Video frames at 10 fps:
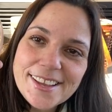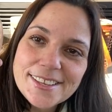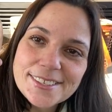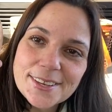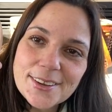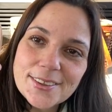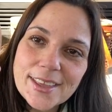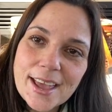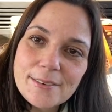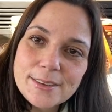So
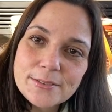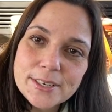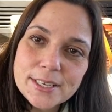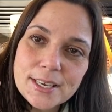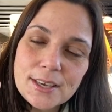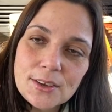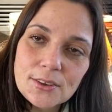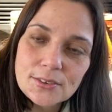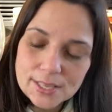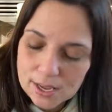that was really
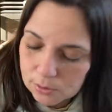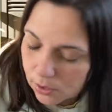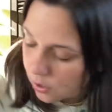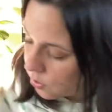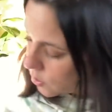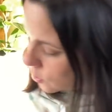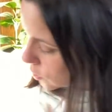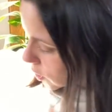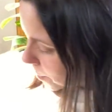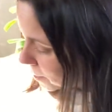cute. That will go to the
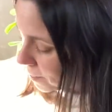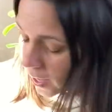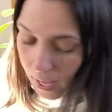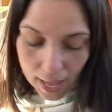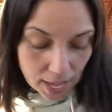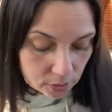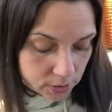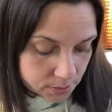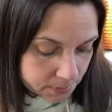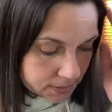shop at
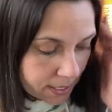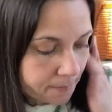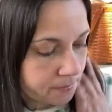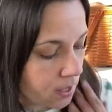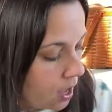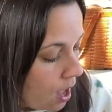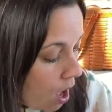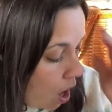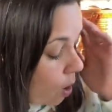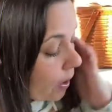Christmas time.
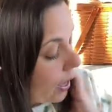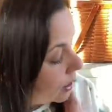Okay,